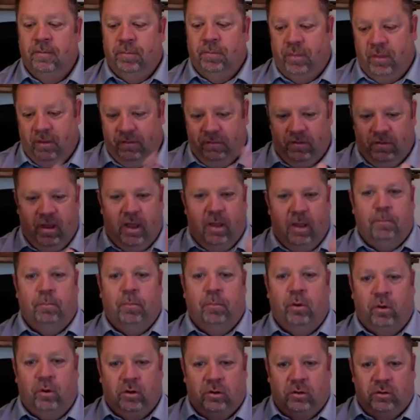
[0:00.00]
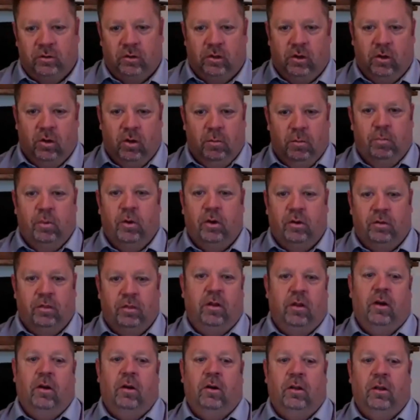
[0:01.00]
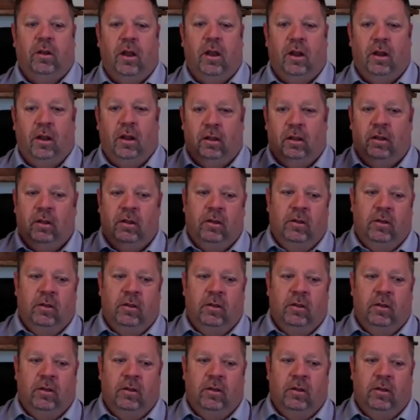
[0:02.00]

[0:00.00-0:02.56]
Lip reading: They've got a book there to kind of,